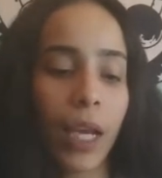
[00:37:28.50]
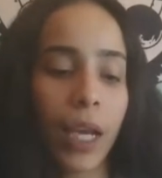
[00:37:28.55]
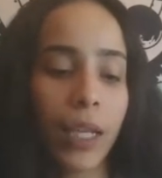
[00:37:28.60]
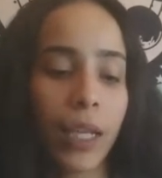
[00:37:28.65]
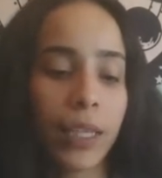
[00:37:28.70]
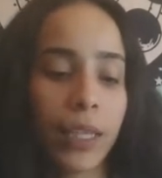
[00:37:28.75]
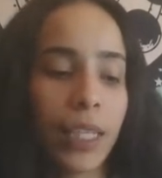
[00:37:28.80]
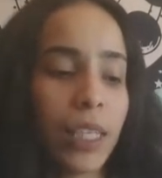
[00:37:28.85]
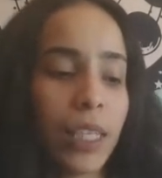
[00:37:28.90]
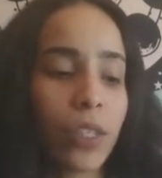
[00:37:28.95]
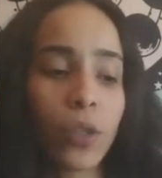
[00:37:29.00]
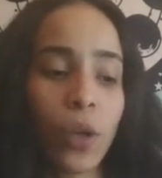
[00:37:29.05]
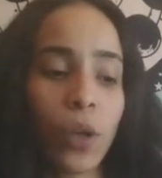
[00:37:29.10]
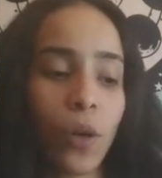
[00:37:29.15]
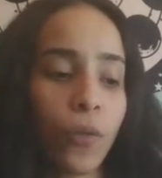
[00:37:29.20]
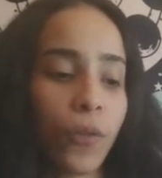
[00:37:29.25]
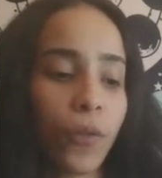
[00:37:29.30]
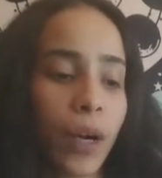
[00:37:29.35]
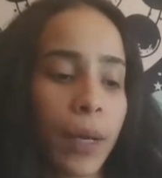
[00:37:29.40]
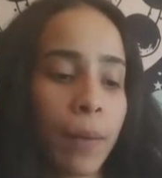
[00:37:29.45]
This is
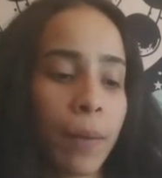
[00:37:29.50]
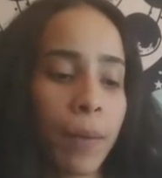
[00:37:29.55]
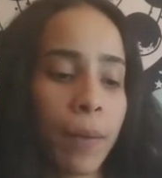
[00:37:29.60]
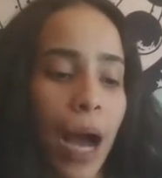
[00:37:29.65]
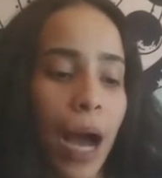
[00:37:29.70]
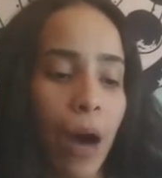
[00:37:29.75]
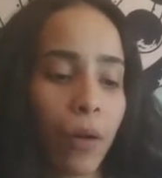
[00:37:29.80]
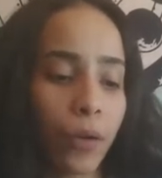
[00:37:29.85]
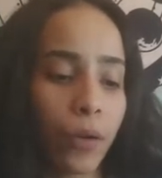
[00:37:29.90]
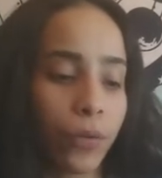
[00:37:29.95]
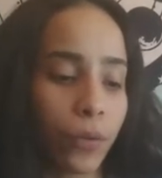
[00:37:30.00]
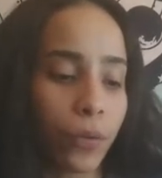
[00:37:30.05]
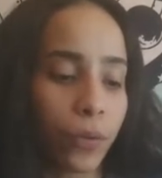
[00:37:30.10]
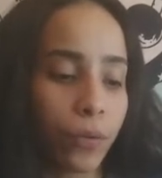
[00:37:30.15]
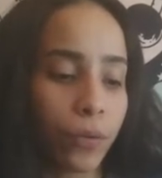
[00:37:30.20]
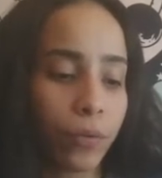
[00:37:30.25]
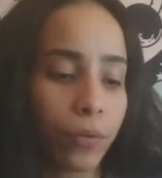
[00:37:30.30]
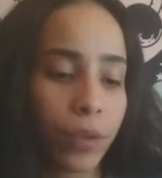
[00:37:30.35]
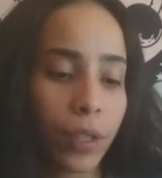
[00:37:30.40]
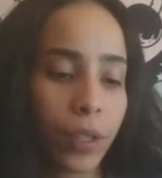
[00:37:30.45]
so fucking
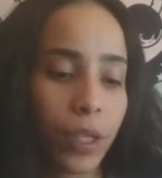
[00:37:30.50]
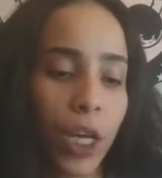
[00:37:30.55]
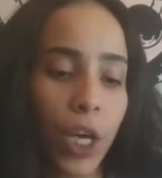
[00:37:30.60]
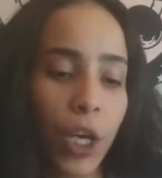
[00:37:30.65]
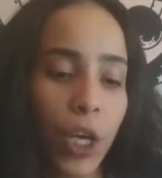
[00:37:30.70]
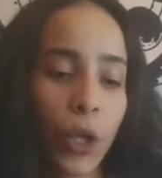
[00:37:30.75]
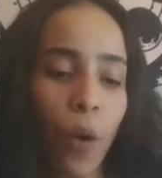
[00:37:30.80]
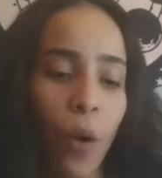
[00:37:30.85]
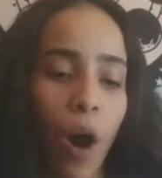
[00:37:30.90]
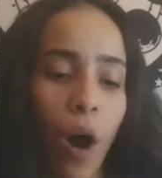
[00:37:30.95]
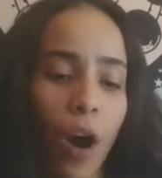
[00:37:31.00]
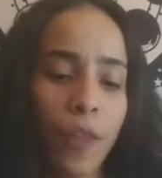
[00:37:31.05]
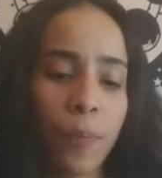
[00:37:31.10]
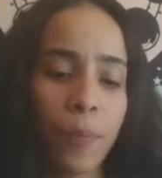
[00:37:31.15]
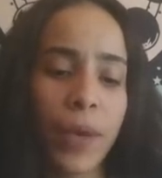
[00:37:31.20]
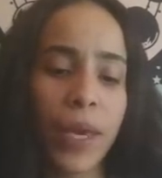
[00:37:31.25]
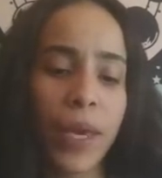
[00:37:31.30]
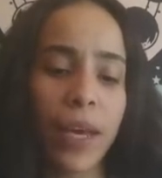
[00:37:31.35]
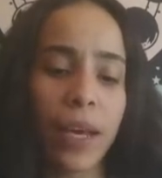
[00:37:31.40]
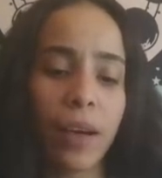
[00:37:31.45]
powerful. You are
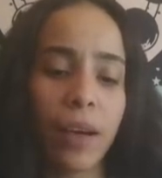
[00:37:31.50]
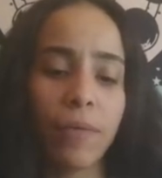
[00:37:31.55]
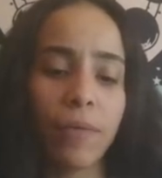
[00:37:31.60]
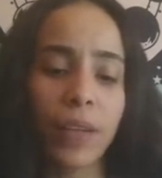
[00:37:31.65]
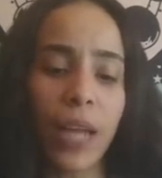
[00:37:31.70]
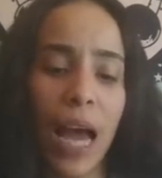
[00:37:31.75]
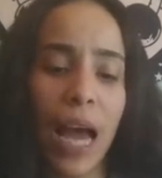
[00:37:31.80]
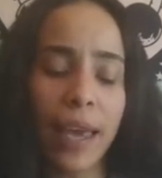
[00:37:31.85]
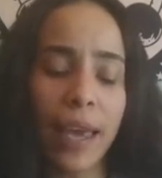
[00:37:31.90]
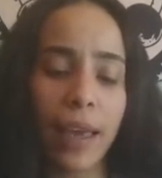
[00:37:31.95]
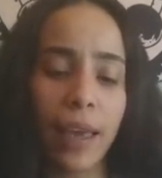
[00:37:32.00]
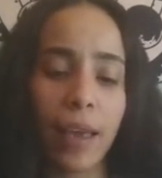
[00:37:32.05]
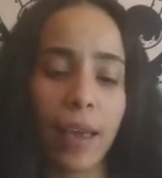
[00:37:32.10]
the beacon of light.